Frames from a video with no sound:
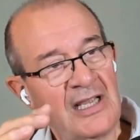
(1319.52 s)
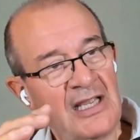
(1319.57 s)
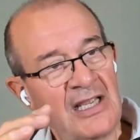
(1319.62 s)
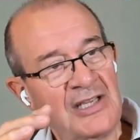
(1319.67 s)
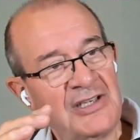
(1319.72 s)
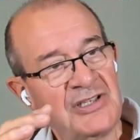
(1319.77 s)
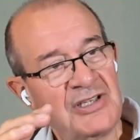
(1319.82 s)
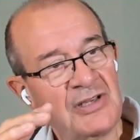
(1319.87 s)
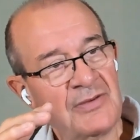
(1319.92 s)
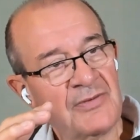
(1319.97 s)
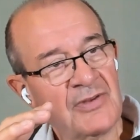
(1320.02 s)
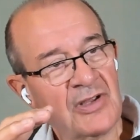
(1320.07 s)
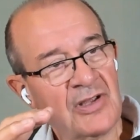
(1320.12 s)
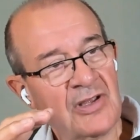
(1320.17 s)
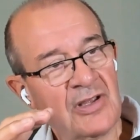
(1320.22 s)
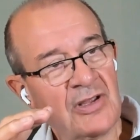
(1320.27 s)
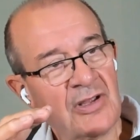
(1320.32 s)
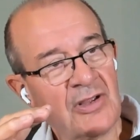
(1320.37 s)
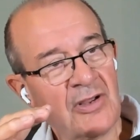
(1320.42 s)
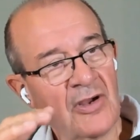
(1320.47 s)
is you've
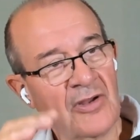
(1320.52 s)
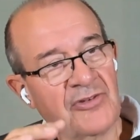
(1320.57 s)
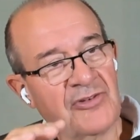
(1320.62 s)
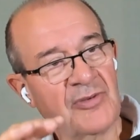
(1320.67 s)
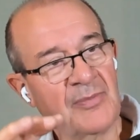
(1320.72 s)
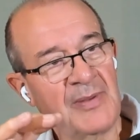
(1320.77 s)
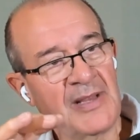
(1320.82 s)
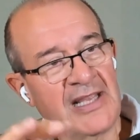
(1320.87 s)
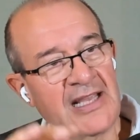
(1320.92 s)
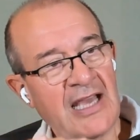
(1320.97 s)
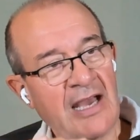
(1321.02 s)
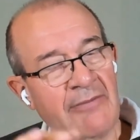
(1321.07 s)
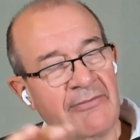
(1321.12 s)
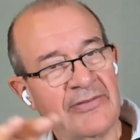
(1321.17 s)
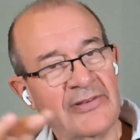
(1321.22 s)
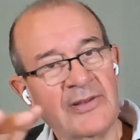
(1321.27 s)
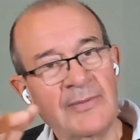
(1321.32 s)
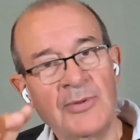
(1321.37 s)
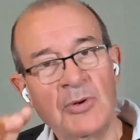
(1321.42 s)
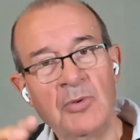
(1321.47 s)
got to be
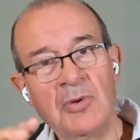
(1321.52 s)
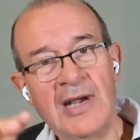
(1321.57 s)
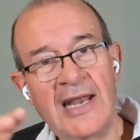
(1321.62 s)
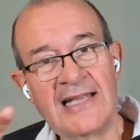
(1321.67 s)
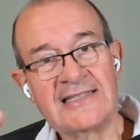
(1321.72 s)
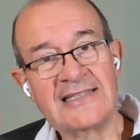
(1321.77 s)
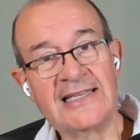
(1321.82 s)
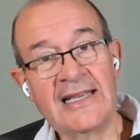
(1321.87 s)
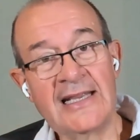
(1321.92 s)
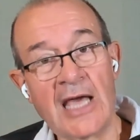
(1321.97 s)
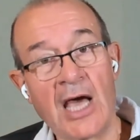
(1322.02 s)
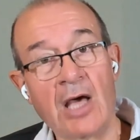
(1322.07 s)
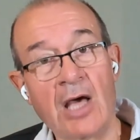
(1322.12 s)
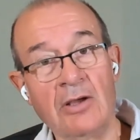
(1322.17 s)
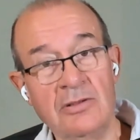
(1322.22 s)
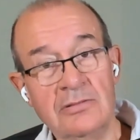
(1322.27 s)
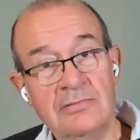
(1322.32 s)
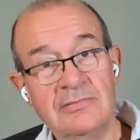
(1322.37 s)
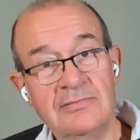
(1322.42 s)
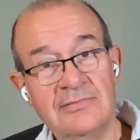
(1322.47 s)
comfortable letting
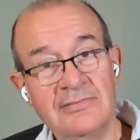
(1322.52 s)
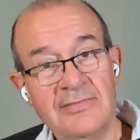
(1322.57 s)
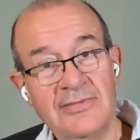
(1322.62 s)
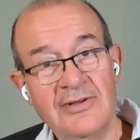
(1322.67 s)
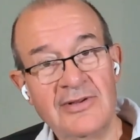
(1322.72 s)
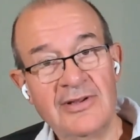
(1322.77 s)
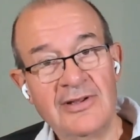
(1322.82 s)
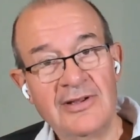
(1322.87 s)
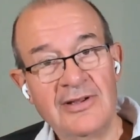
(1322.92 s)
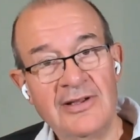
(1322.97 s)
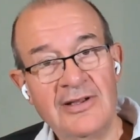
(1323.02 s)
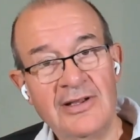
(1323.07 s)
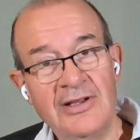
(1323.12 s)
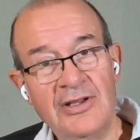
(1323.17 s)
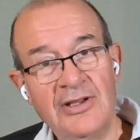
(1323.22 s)
go. Yeah,